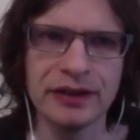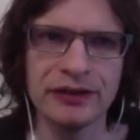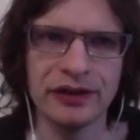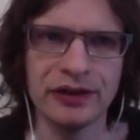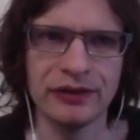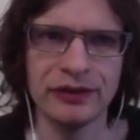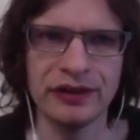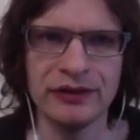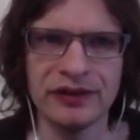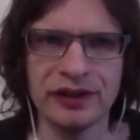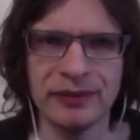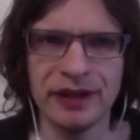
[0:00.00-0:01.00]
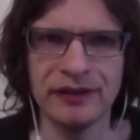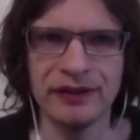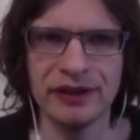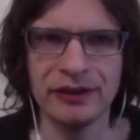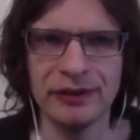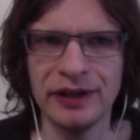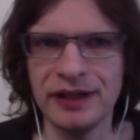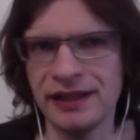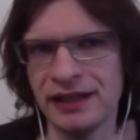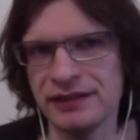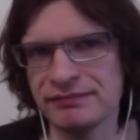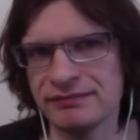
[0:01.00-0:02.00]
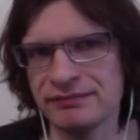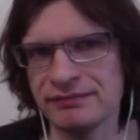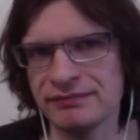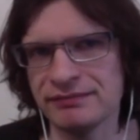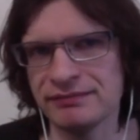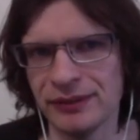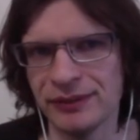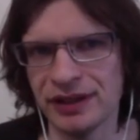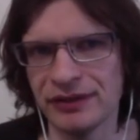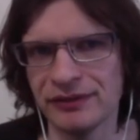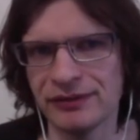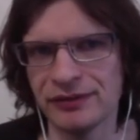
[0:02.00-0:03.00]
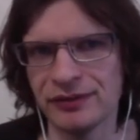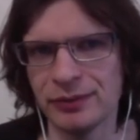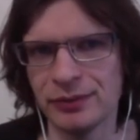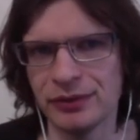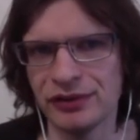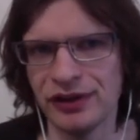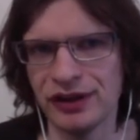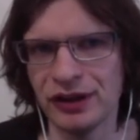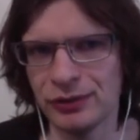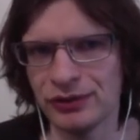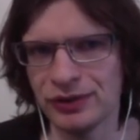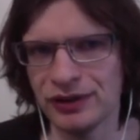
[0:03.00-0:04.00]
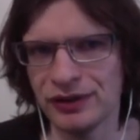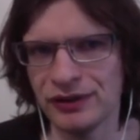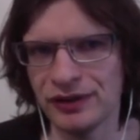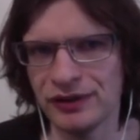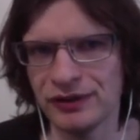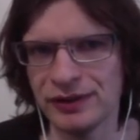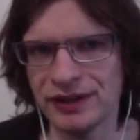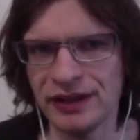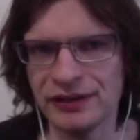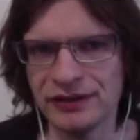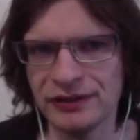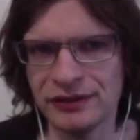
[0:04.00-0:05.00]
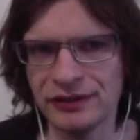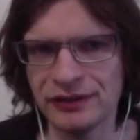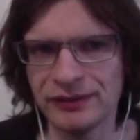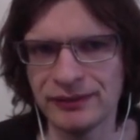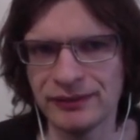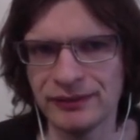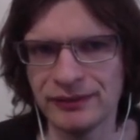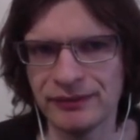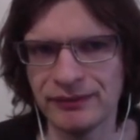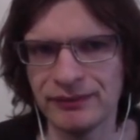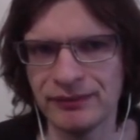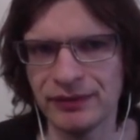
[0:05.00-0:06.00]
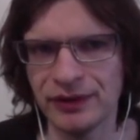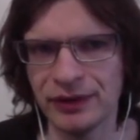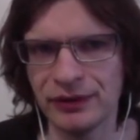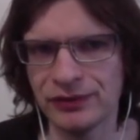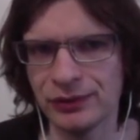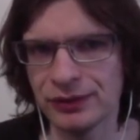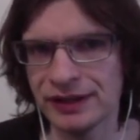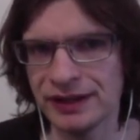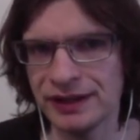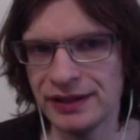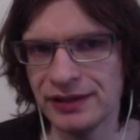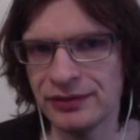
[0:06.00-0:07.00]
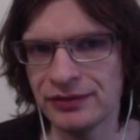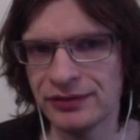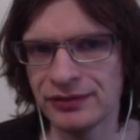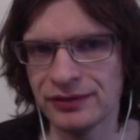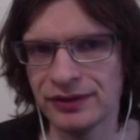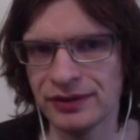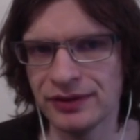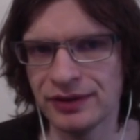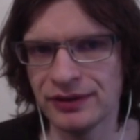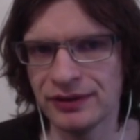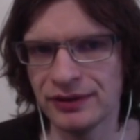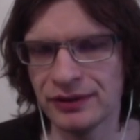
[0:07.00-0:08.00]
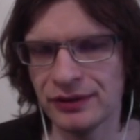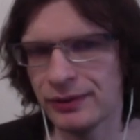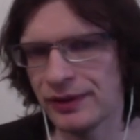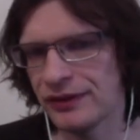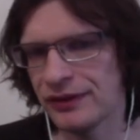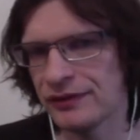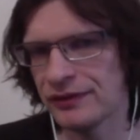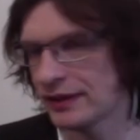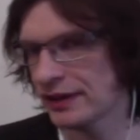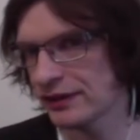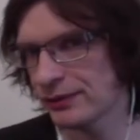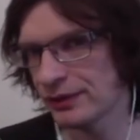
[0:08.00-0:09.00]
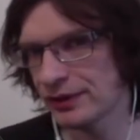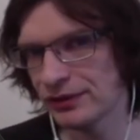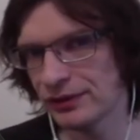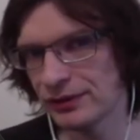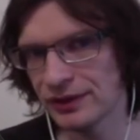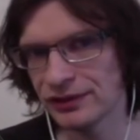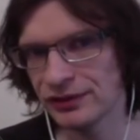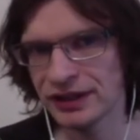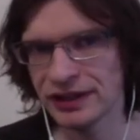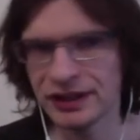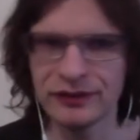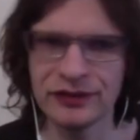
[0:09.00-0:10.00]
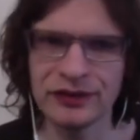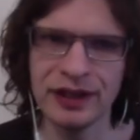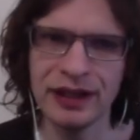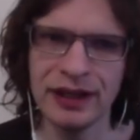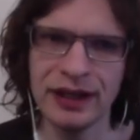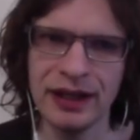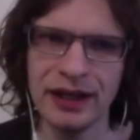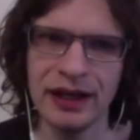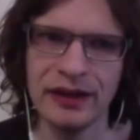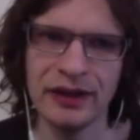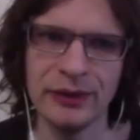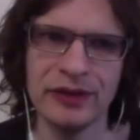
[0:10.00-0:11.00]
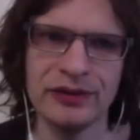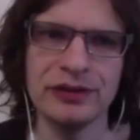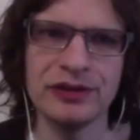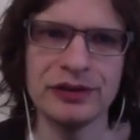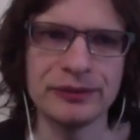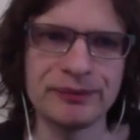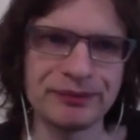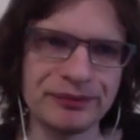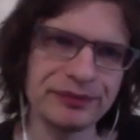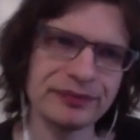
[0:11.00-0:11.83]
So the thieves come back and they go away again, and then we have a bit more dialogue between those other 3 characters. Those 4 leave. The Queen Thief is the last one to talk. She leaves, and then we have a new queue.